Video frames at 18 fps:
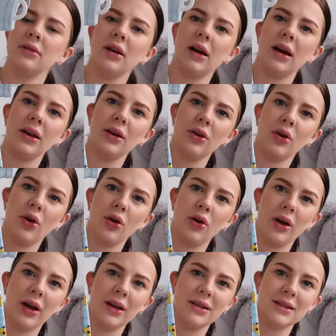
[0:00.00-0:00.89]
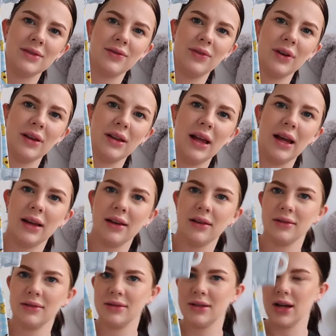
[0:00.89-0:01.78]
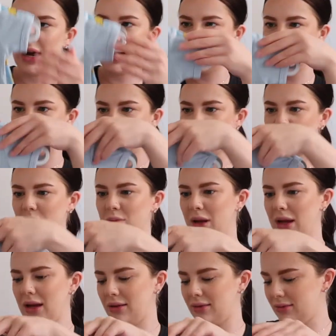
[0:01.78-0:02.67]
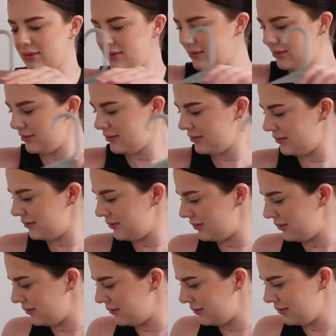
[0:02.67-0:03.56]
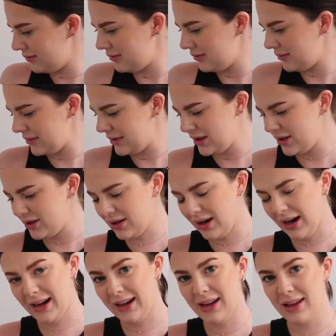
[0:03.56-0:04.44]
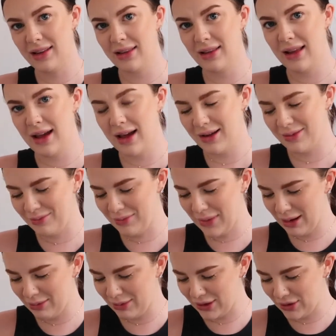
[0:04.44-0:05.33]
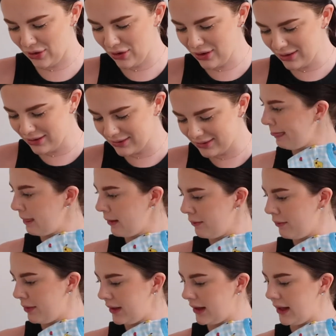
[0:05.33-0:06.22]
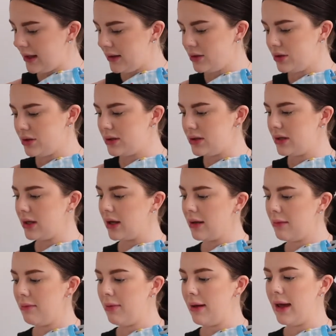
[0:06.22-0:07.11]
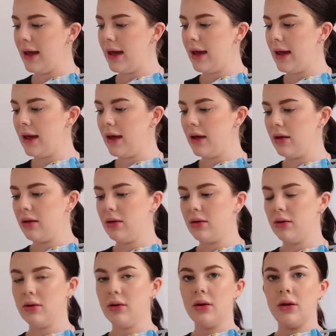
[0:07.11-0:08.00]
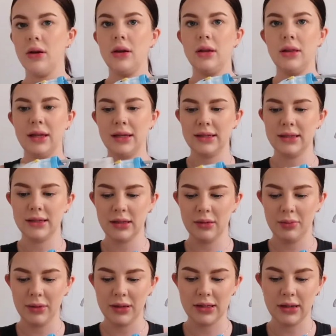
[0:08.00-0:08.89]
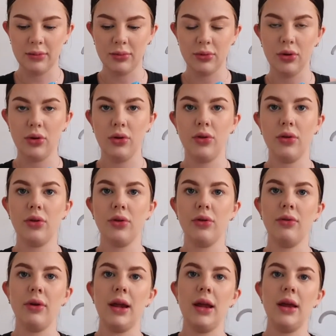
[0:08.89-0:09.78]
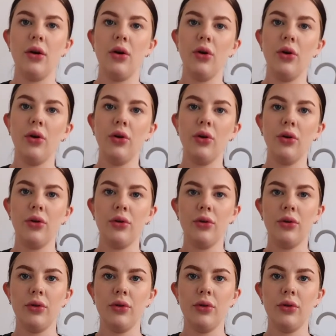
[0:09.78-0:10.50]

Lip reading: I don't know, I just feel like tiny should be tinier than that, maybe not. But then just to compare, this is a Big W 3O